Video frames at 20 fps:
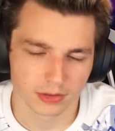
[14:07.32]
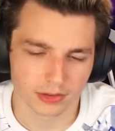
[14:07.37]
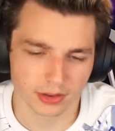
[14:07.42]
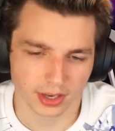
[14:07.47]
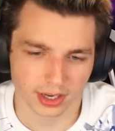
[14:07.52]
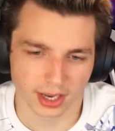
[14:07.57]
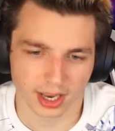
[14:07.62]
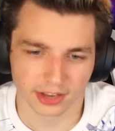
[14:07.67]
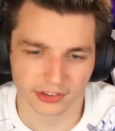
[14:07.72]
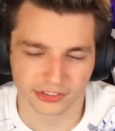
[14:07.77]

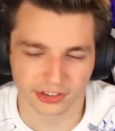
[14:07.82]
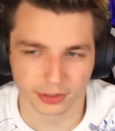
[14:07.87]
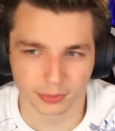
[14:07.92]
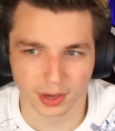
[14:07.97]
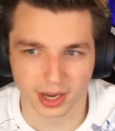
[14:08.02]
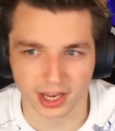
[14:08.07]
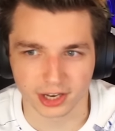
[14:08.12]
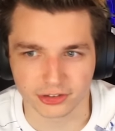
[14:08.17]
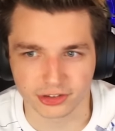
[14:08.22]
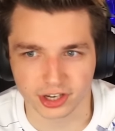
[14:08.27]
Dang, I see
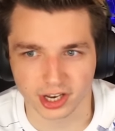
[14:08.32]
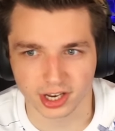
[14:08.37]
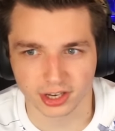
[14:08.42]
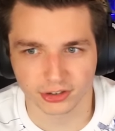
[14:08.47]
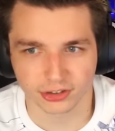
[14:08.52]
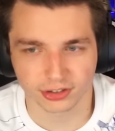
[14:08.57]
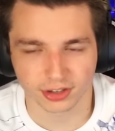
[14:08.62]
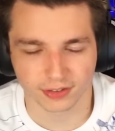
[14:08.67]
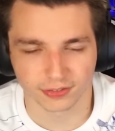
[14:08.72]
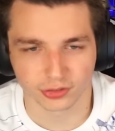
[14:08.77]
why it
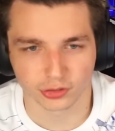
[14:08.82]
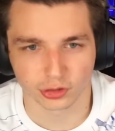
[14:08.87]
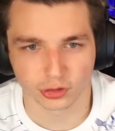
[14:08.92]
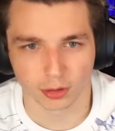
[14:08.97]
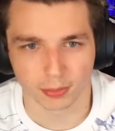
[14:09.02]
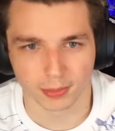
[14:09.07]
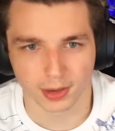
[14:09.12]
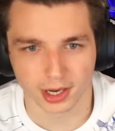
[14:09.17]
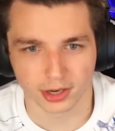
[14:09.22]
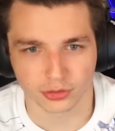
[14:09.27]
changed stuff
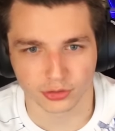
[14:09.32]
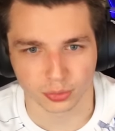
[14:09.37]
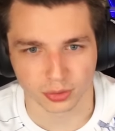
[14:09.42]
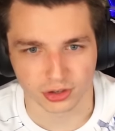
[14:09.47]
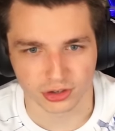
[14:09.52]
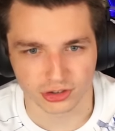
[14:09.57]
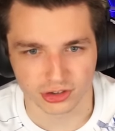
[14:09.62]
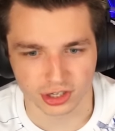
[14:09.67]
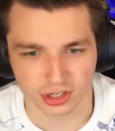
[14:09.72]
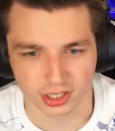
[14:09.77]
so much
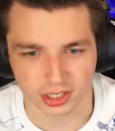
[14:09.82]
when she